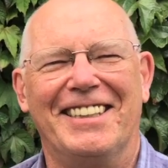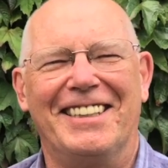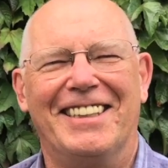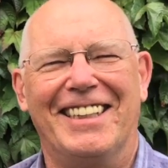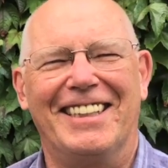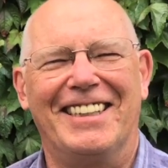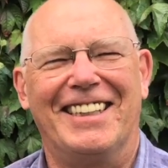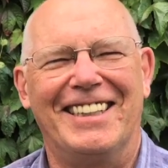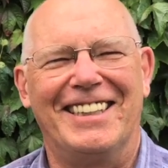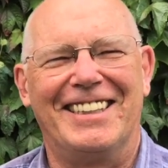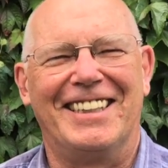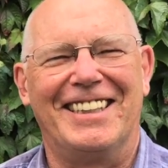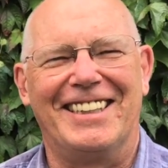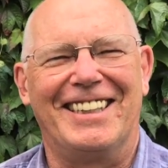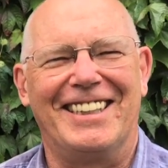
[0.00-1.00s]

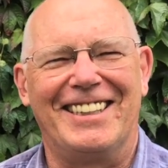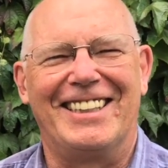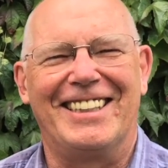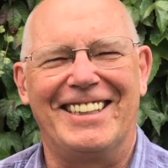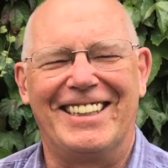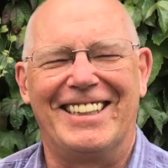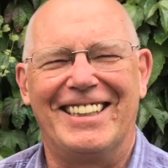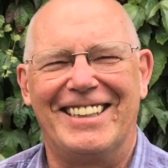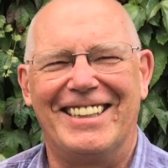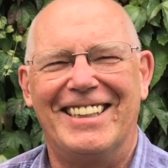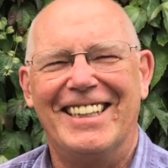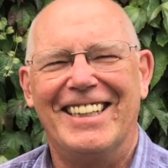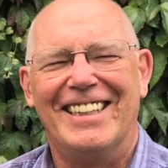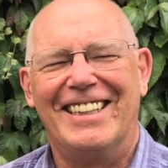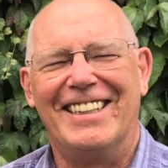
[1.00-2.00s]

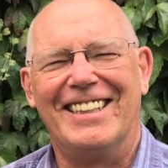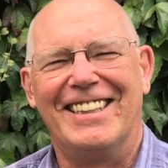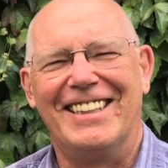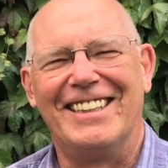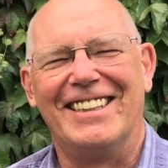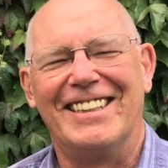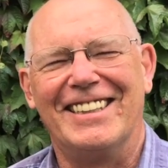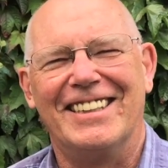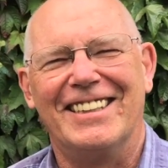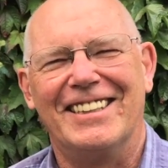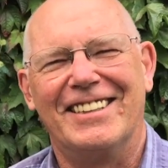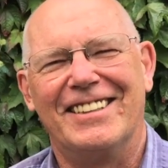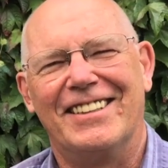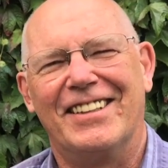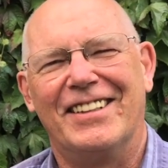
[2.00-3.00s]

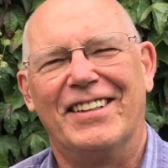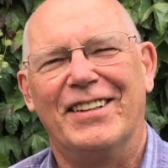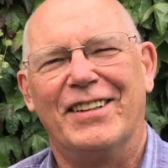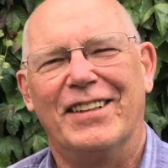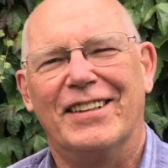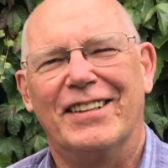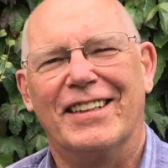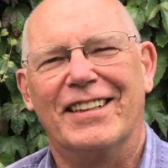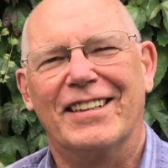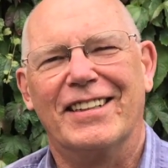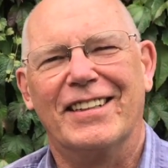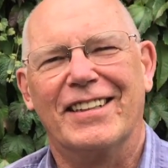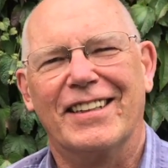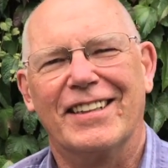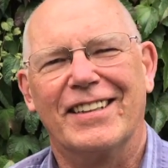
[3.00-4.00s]

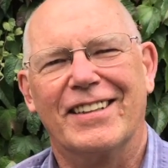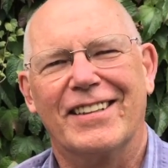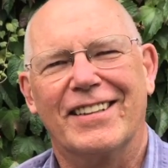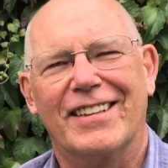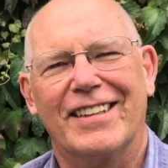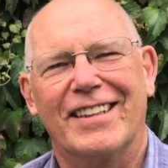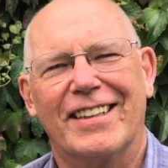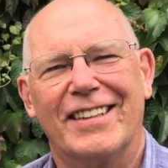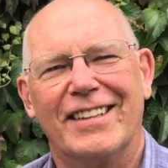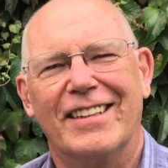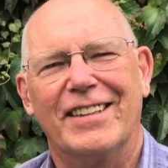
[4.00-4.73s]
[no speech]